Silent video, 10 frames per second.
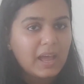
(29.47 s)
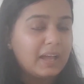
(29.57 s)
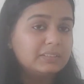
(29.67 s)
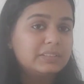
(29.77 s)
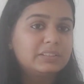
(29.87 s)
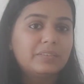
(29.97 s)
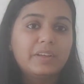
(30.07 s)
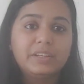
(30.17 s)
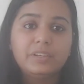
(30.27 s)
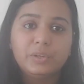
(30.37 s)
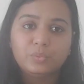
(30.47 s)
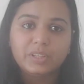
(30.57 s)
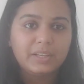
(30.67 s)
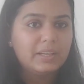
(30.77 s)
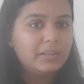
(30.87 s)
as it's a very new
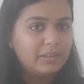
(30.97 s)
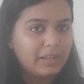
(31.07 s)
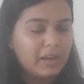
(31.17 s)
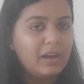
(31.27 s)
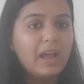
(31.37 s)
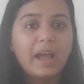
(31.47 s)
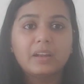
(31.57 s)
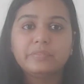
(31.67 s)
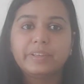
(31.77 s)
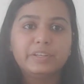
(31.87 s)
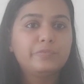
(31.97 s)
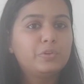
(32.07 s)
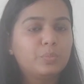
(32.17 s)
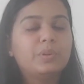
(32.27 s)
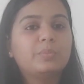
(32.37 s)
thing in India and very
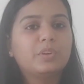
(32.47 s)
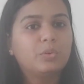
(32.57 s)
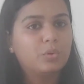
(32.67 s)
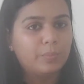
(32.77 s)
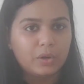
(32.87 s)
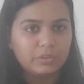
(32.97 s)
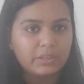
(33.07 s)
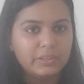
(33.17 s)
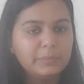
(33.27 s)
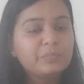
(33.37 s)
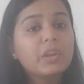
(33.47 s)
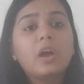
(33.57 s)
few people know about it.